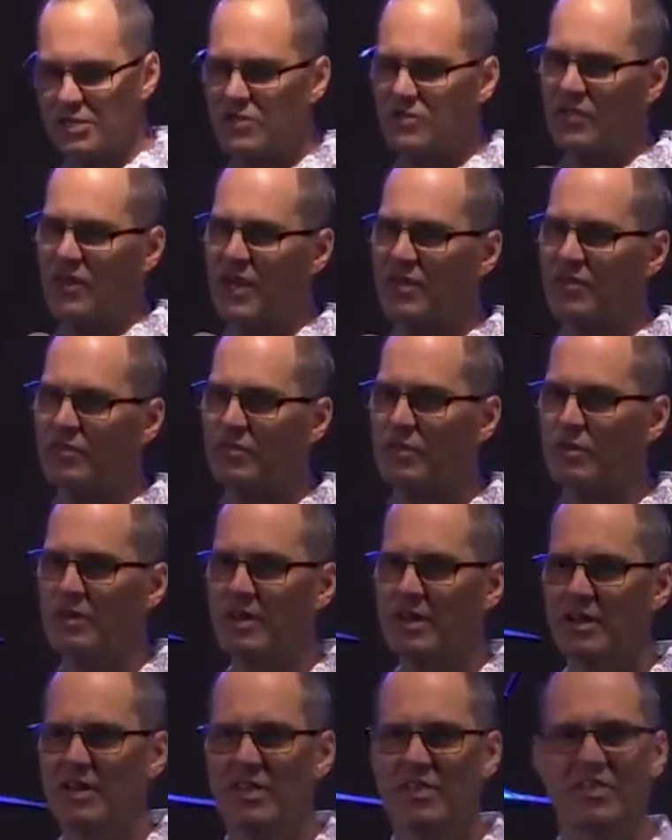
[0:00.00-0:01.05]
favor,
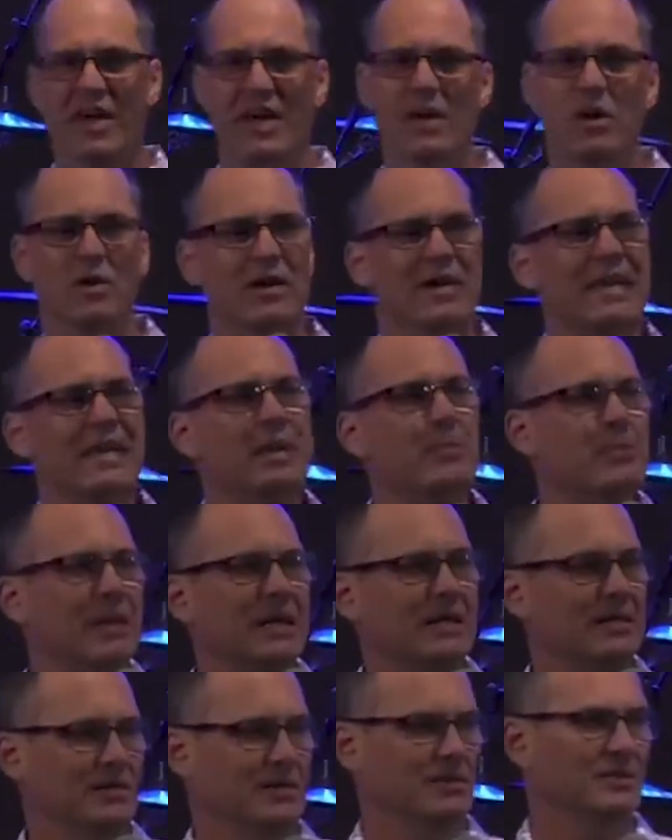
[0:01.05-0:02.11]
they don't keep it.
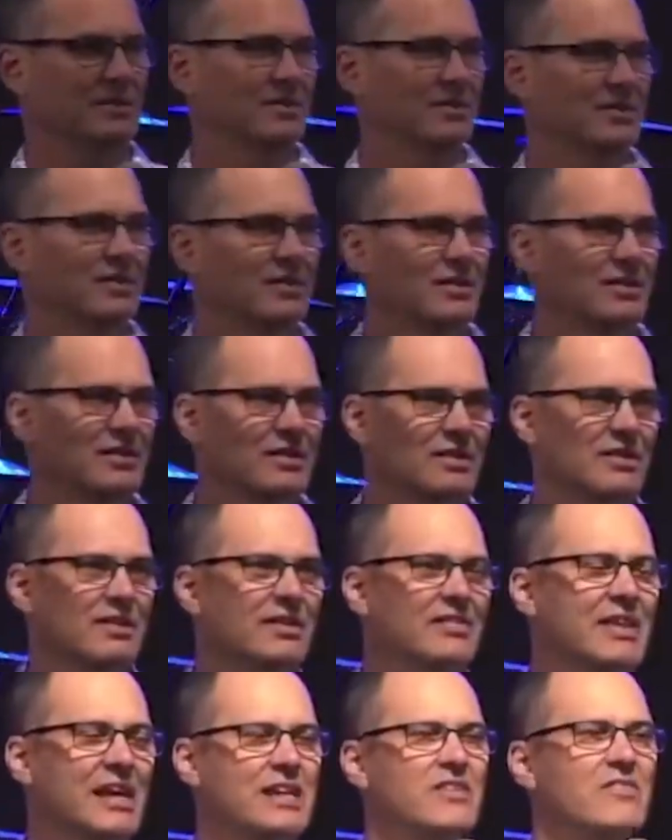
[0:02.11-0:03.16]

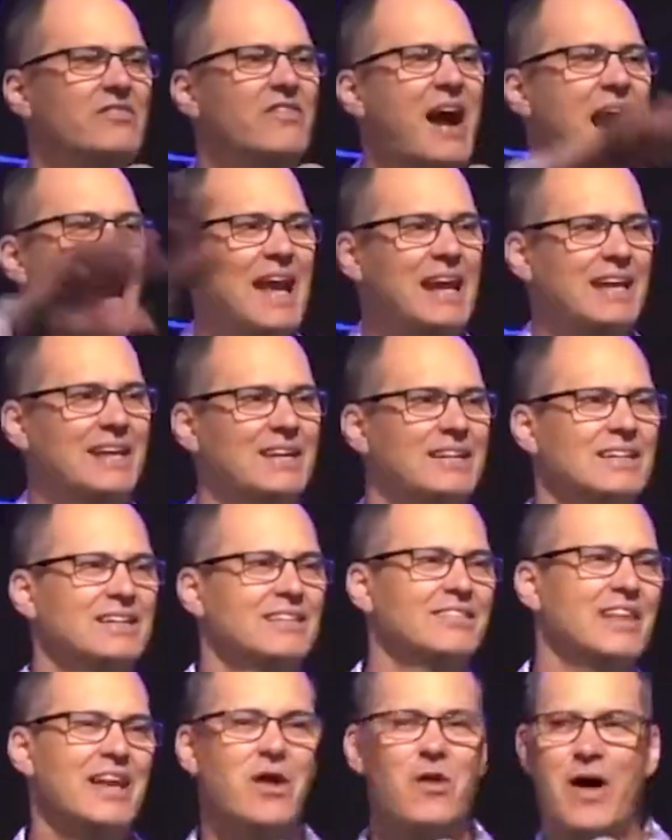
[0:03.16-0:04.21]
They divide it.
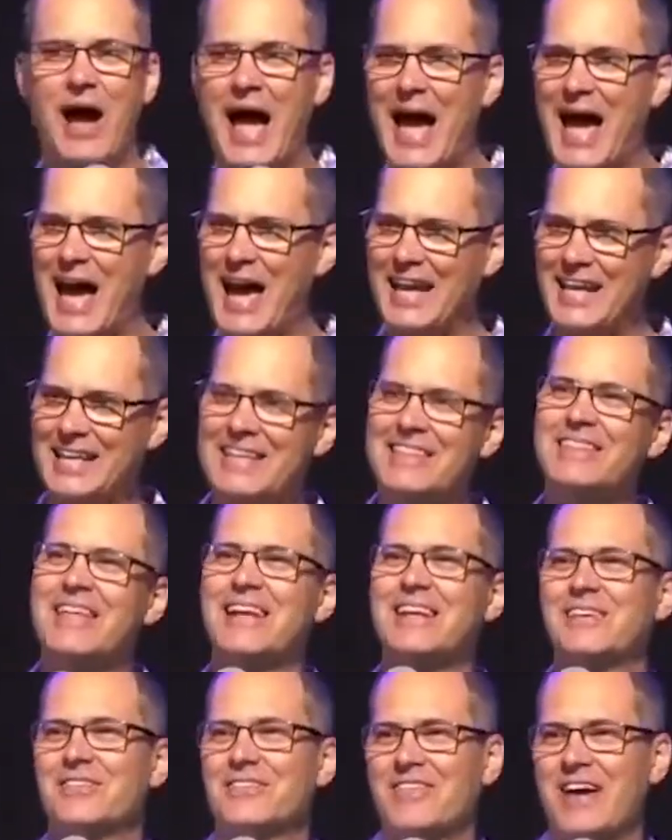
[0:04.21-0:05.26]
They don't hide it. They
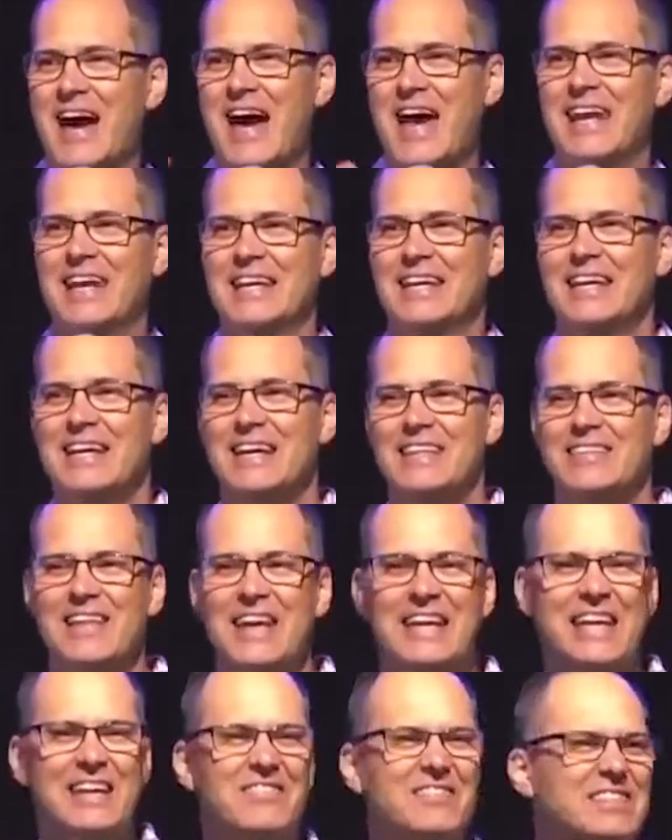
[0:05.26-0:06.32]
divide it. They
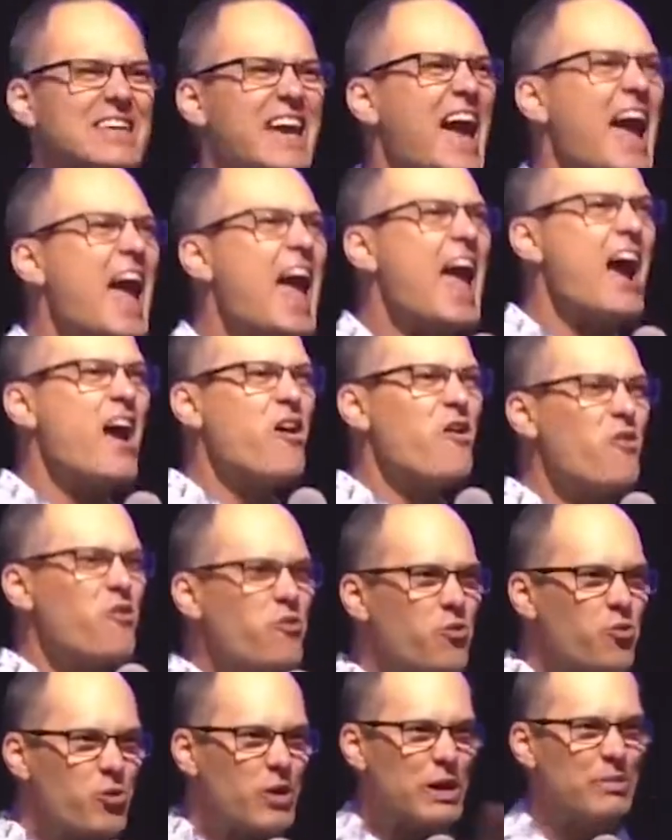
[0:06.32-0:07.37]
give it to
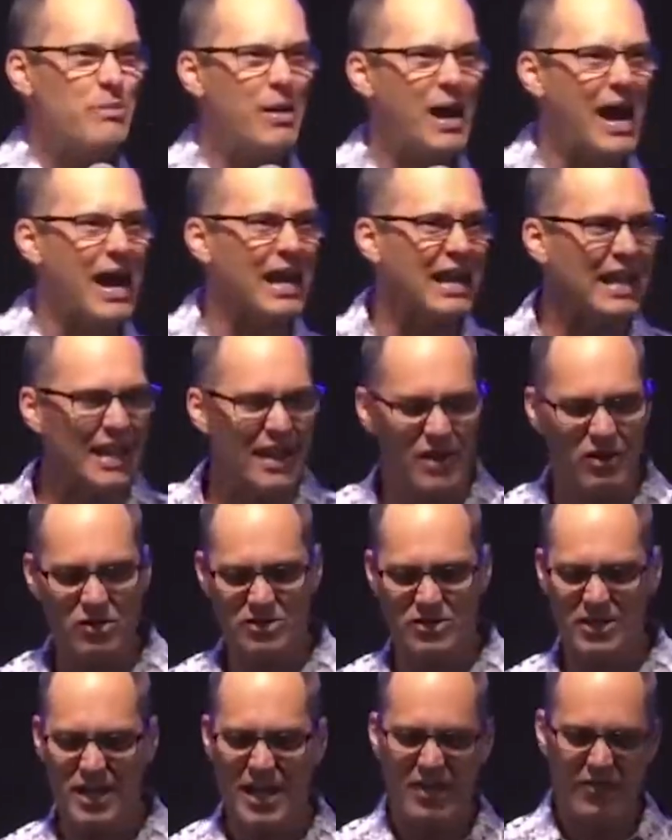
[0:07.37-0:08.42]
everybody else.
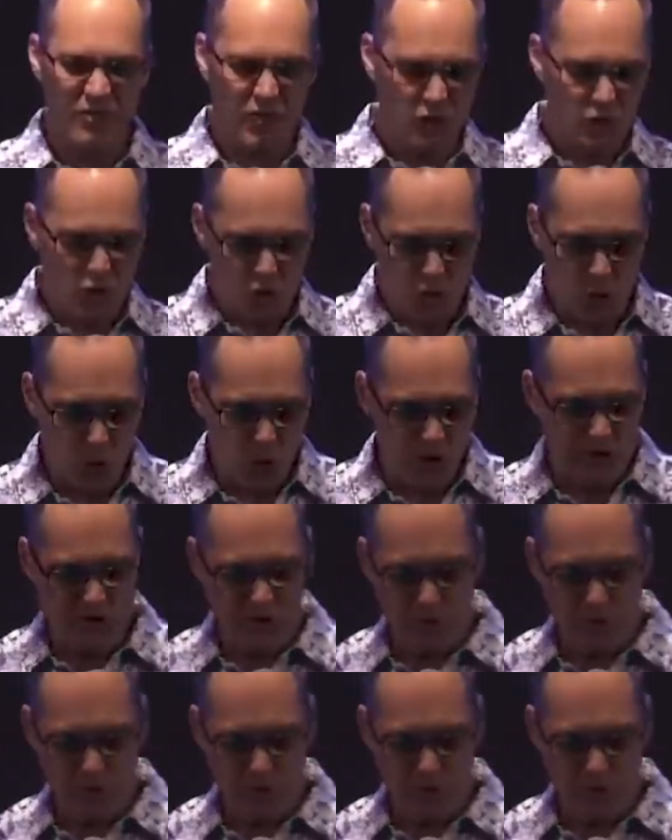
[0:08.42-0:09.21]
Their joy, their